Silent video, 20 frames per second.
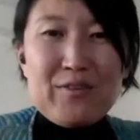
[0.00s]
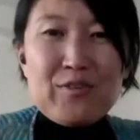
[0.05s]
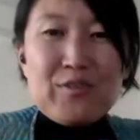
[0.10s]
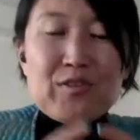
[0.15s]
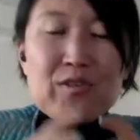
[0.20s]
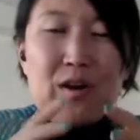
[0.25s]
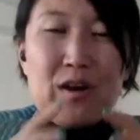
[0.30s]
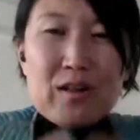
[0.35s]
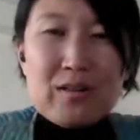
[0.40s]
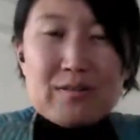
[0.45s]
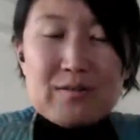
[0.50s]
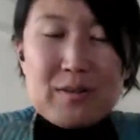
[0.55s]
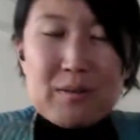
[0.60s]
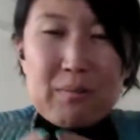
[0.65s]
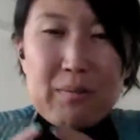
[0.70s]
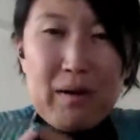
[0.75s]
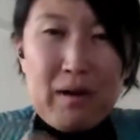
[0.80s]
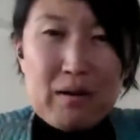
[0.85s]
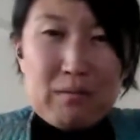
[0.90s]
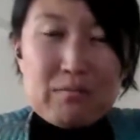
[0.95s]
solve
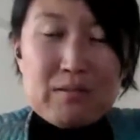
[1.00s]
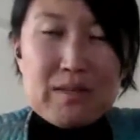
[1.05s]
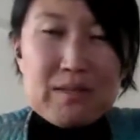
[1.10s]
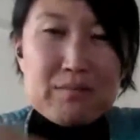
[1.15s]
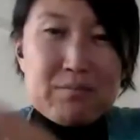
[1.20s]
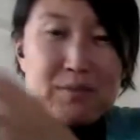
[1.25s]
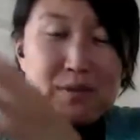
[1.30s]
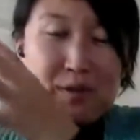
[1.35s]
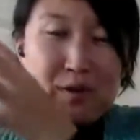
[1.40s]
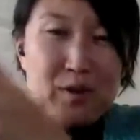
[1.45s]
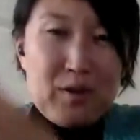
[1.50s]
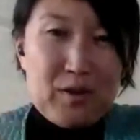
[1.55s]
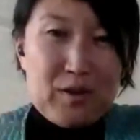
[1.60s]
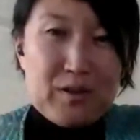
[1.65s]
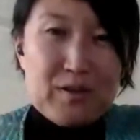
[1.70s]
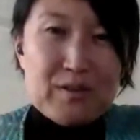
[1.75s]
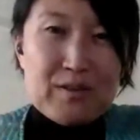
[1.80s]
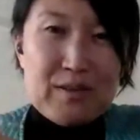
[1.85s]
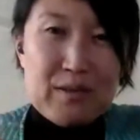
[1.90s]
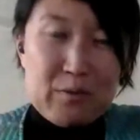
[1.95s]
the problems
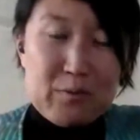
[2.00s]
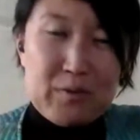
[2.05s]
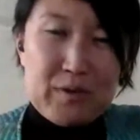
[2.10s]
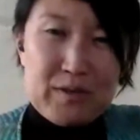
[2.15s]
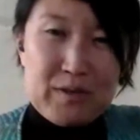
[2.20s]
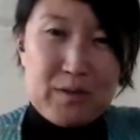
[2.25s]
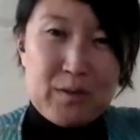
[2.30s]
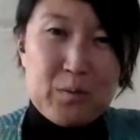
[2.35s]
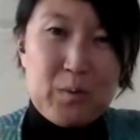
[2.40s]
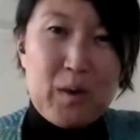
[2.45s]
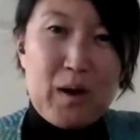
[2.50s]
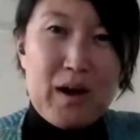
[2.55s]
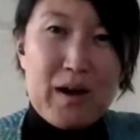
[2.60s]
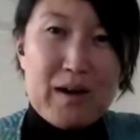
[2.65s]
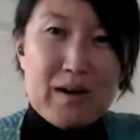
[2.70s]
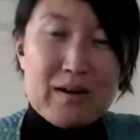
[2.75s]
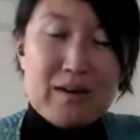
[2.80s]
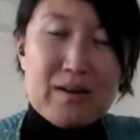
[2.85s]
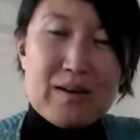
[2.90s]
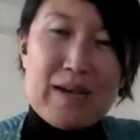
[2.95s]
currently where you
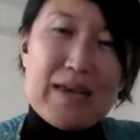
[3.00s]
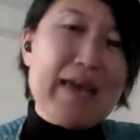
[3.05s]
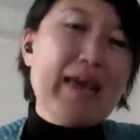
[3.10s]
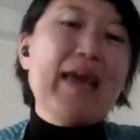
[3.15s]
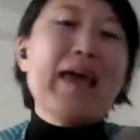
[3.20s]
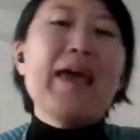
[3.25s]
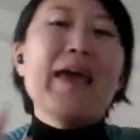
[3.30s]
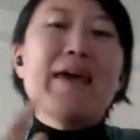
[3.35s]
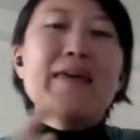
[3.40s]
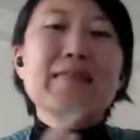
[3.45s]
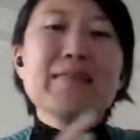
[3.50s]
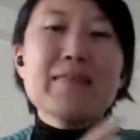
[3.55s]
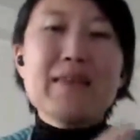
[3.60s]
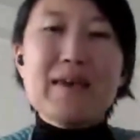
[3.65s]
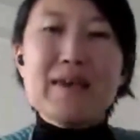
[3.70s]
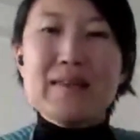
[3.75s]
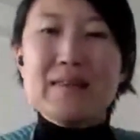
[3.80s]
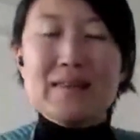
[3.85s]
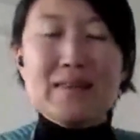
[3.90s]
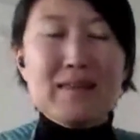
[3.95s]
are and
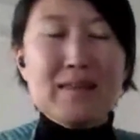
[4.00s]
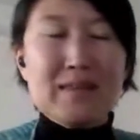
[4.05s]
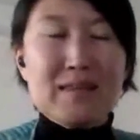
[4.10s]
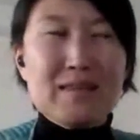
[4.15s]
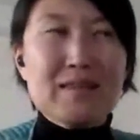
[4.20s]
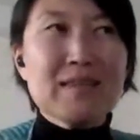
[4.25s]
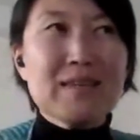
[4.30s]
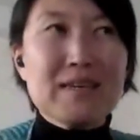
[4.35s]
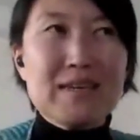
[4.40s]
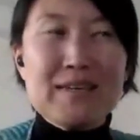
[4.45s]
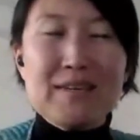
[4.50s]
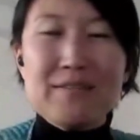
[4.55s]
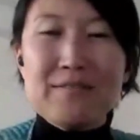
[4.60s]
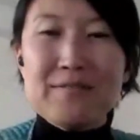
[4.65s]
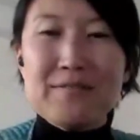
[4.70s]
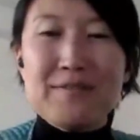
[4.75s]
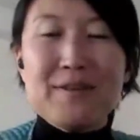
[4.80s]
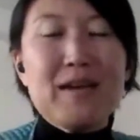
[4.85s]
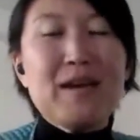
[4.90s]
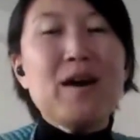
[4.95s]
then
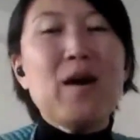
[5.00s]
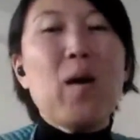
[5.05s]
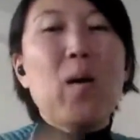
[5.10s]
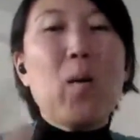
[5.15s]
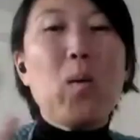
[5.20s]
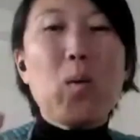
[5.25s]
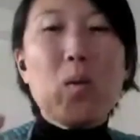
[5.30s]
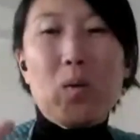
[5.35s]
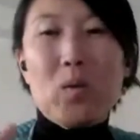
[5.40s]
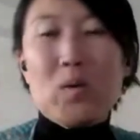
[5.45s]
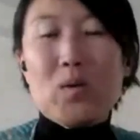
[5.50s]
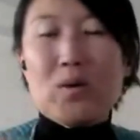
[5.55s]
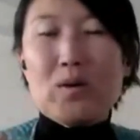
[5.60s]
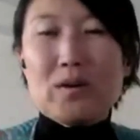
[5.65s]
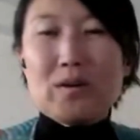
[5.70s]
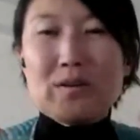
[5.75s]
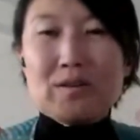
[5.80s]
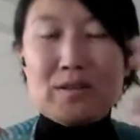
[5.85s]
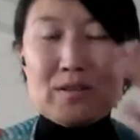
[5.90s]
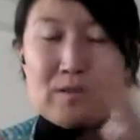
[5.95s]
leave,
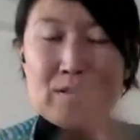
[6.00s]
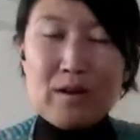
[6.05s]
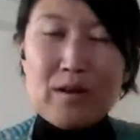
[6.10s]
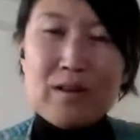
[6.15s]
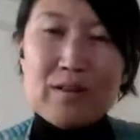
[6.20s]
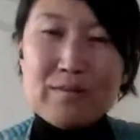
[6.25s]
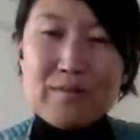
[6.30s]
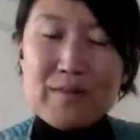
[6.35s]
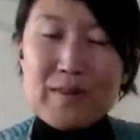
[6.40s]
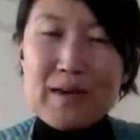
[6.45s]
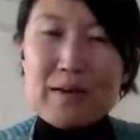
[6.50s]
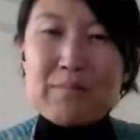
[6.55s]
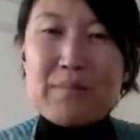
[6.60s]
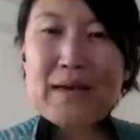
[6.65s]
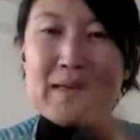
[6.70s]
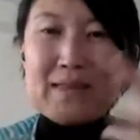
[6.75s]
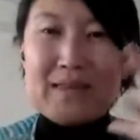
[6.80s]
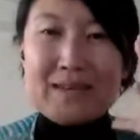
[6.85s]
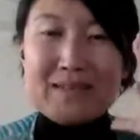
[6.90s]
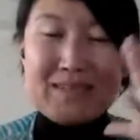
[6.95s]
or solve
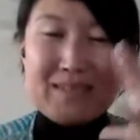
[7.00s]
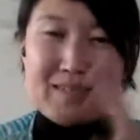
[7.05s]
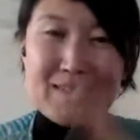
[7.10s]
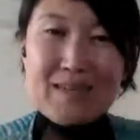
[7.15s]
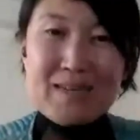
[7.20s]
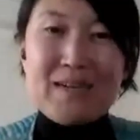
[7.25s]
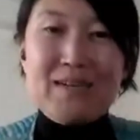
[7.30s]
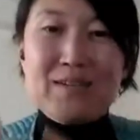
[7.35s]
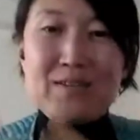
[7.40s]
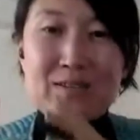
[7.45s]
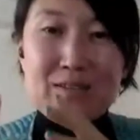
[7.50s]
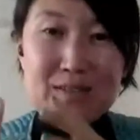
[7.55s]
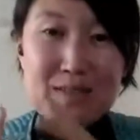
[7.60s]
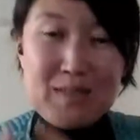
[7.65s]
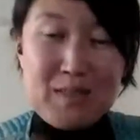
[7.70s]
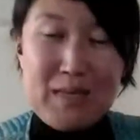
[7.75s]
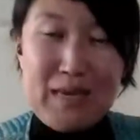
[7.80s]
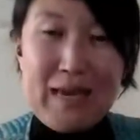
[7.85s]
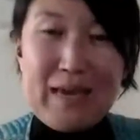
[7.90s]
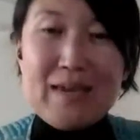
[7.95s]
them and then decide to
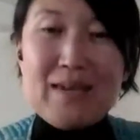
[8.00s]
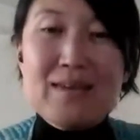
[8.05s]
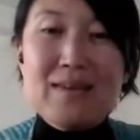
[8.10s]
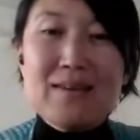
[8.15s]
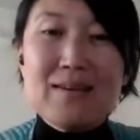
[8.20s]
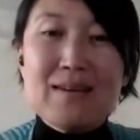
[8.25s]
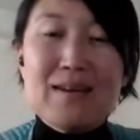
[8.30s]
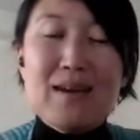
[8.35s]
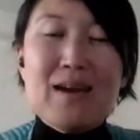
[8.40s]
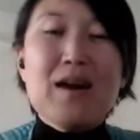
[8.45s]
stay.